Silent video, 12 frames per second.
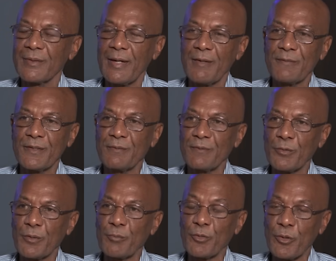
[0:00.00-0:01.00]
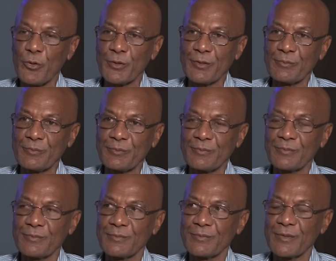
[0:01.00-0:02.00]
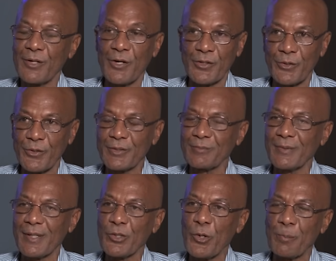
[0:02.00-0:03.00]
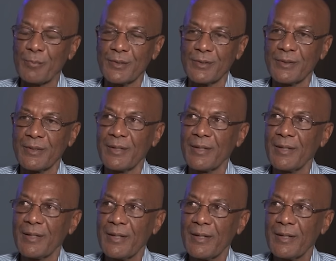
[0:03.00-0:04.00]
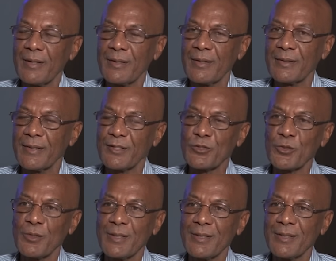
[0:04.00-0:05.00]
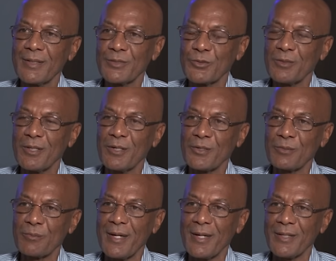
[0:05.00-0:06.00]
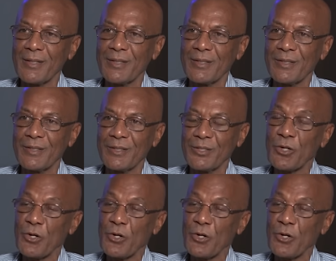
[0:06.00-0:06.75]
I feel very proud, honored, and humbled. Naturally, to be honored by your